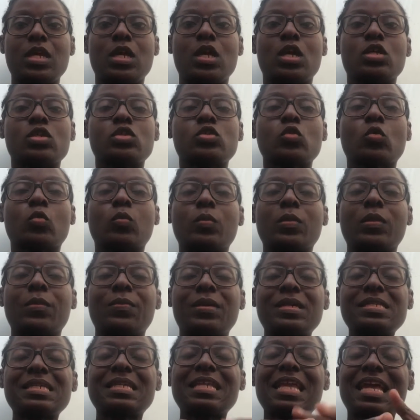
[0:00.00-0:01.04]
So
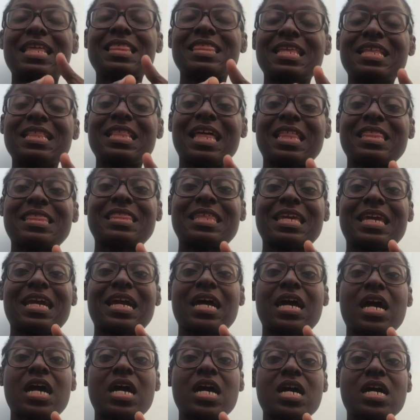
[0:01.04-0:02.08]
basically, I think that there
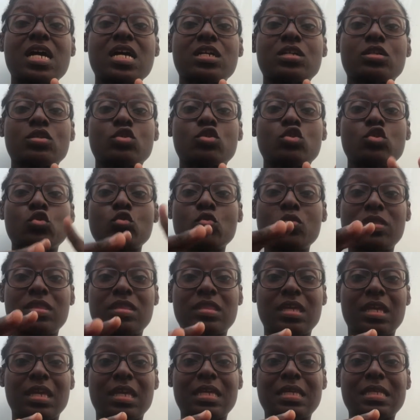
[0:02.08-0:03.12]
are two
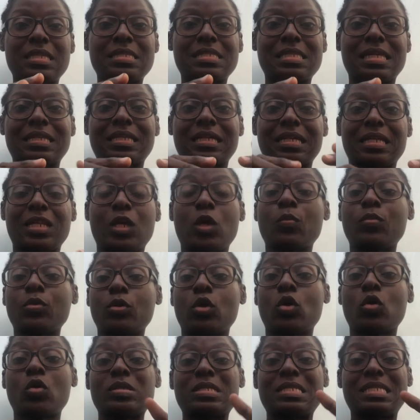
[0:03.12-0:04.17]
things that can help your
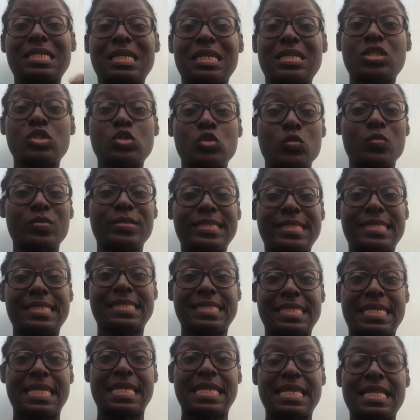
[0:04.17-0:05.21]
content to be
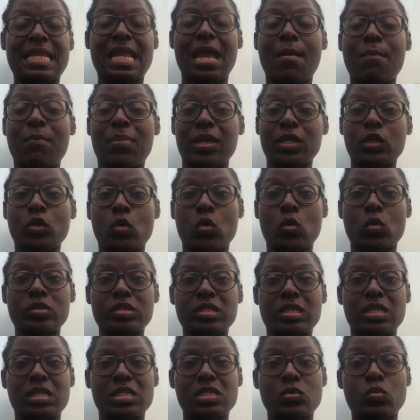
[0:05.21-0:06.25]
seen by your
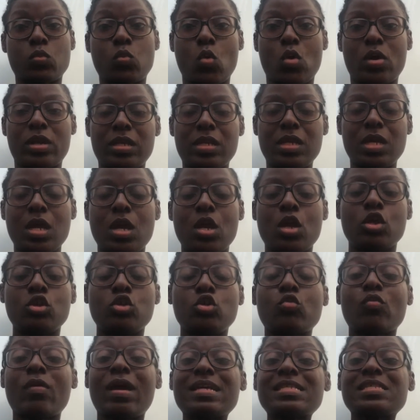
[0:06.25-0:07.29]
audience. One,
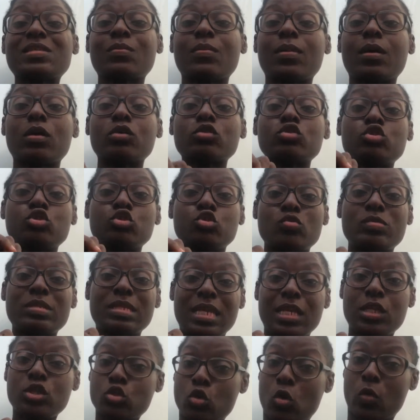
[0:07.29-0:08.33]
you write about
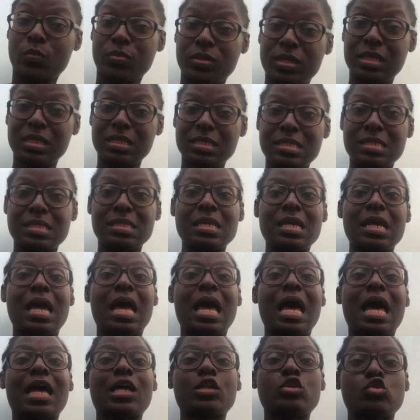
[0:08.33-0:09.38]
unique topics,
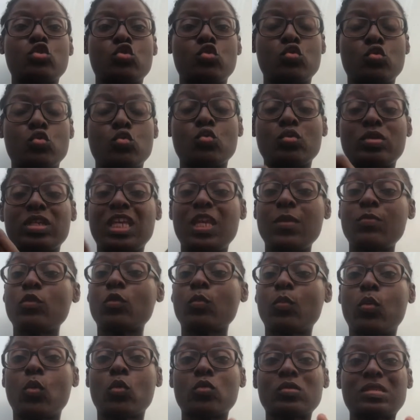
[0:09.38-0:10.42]
and two, keep the
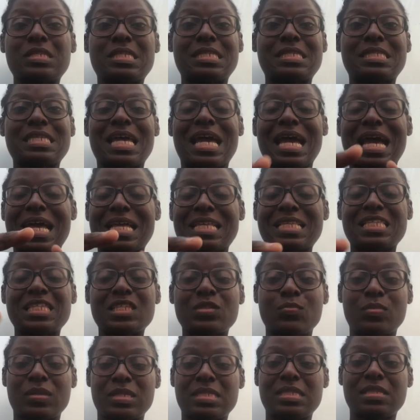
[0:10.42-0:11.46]
posts as
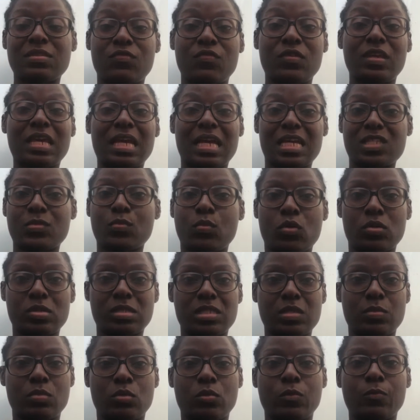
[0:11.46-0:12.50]
specific as
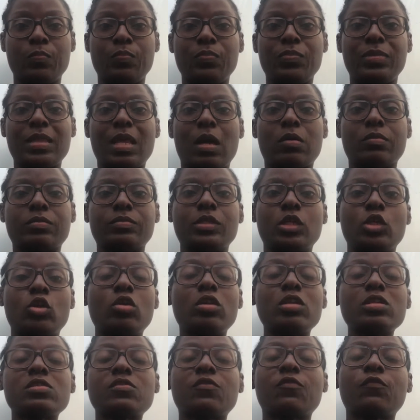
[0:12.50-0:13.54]
possible. Now, in
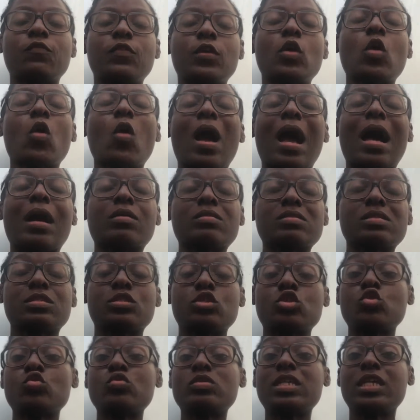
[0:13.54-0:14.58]
order to figure out the
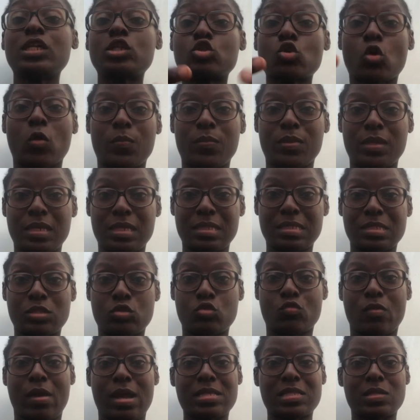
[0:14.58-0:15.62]
unique topics to
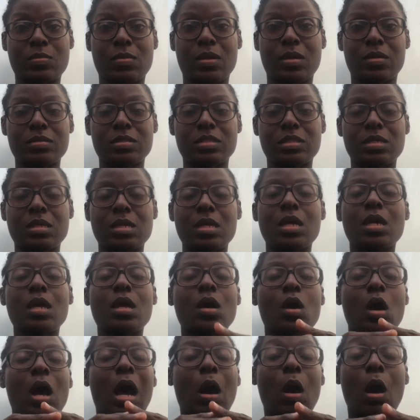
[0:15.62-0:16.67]
write about,
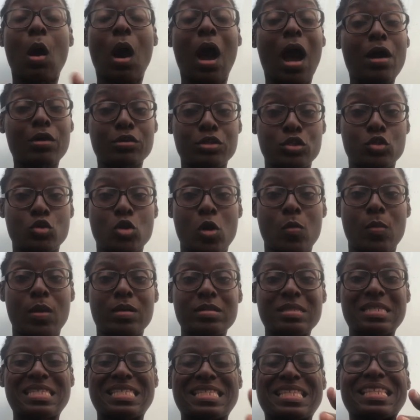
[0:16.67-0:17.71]
how do you go about
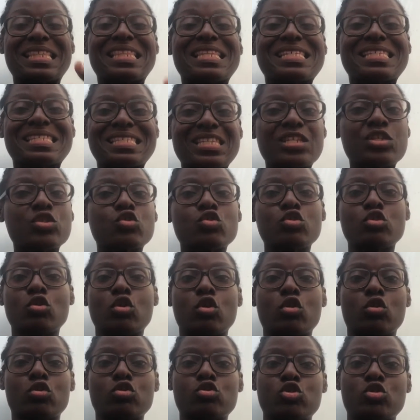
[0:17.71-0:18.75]
it? Listen to your
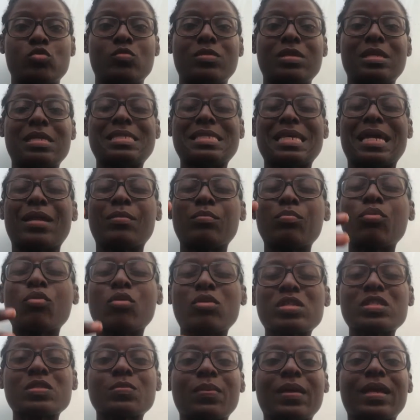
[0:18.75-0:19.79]
customers and
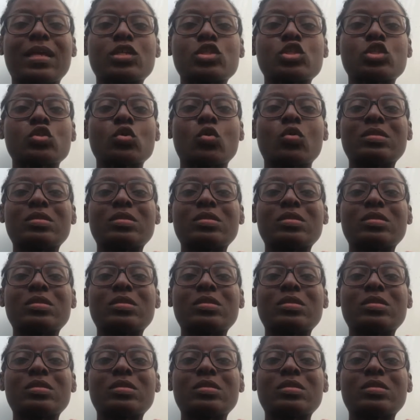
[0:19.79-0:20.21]
prospects,